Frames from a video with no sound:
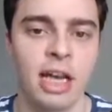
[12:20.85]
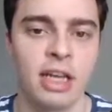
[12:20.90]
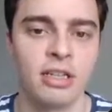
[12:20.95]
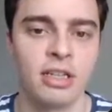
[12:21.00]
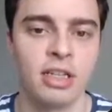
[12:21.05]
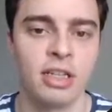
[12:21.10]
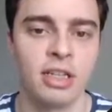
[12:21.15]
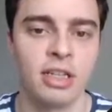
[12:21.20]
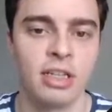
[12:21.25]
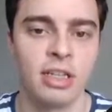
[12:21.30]
As
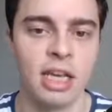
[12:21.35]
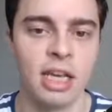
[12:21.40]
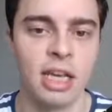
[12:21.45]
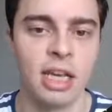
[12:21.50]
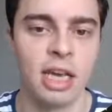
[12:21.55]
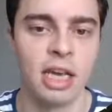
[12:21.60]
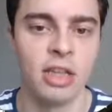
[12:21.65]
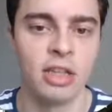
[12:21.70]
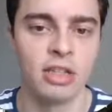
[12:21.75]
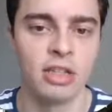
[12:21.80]
you can see
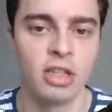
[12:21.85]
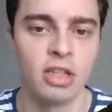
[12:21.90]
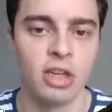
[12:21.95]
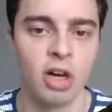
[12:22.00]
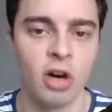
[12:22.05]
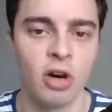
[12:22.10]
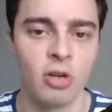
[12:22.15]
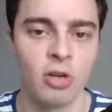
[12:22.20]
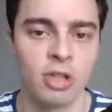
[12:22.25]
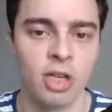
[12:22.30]
here, there's just a
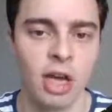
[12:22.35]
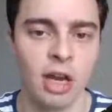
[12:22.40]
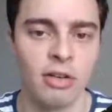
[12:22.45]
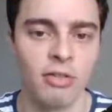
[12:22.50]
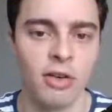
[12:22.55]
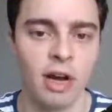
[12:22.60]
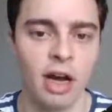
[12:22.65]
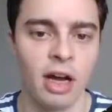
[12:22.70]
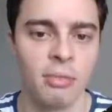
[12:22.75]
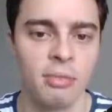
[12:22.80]
whole ton
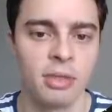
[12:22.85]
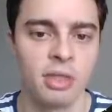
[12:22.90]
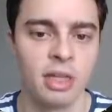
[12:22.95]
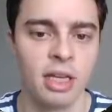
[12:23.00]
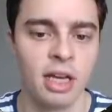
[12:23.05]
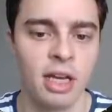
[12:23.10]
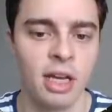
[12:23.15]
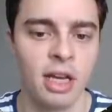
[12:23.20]
of arbs.